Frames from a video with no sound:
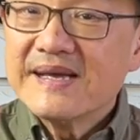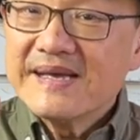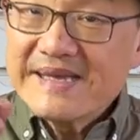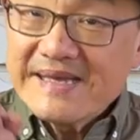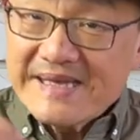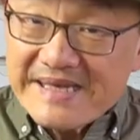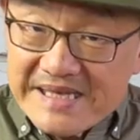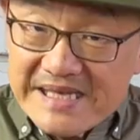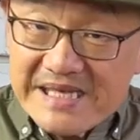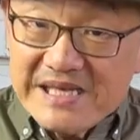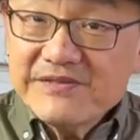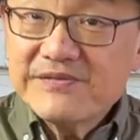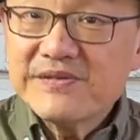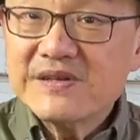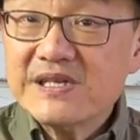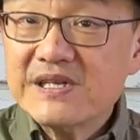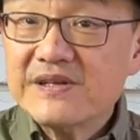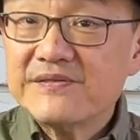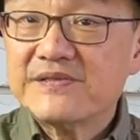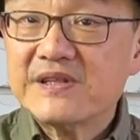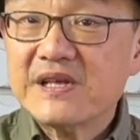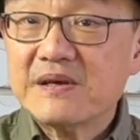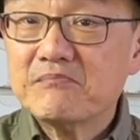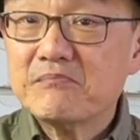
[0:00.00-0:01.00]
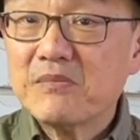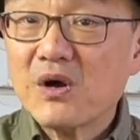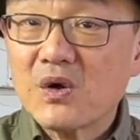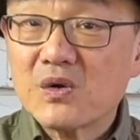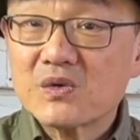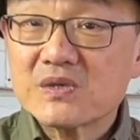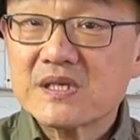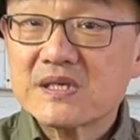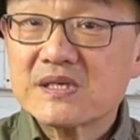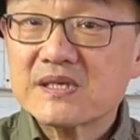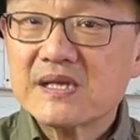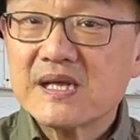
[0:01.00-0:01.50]
Even if they're
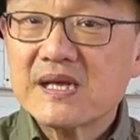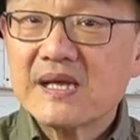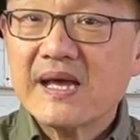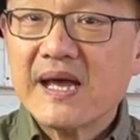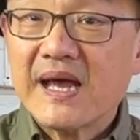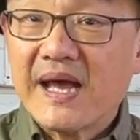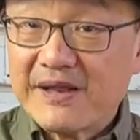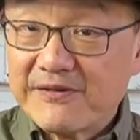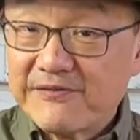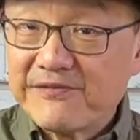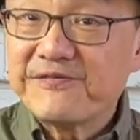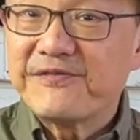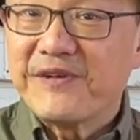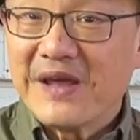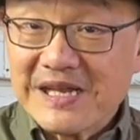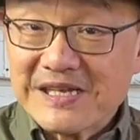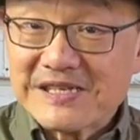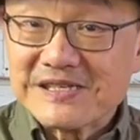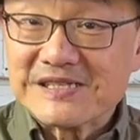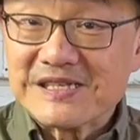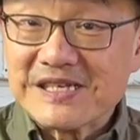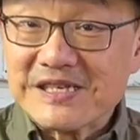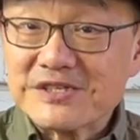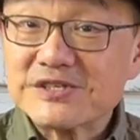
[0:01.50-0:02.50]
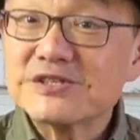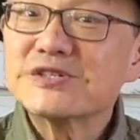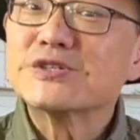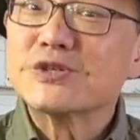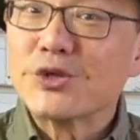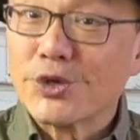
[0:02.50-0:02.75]
molded and fake stitched to